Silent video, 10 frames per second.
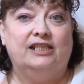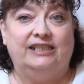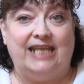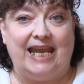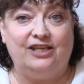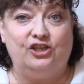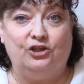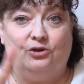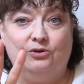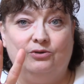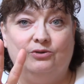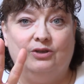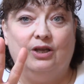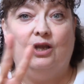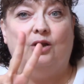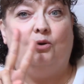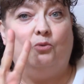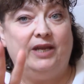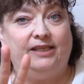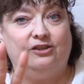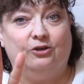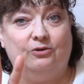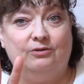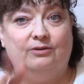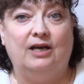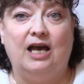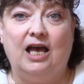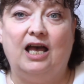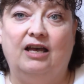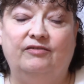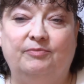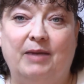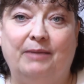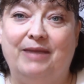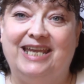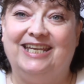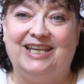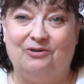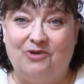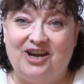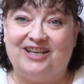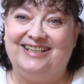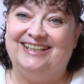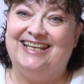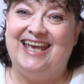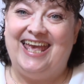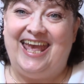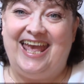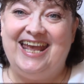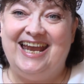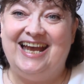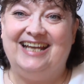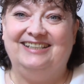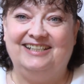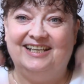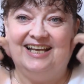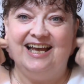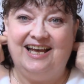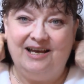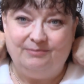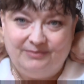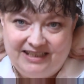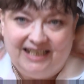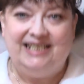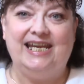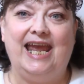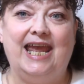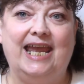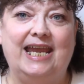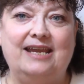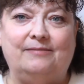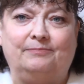day two, week two of my making it work. And um, today,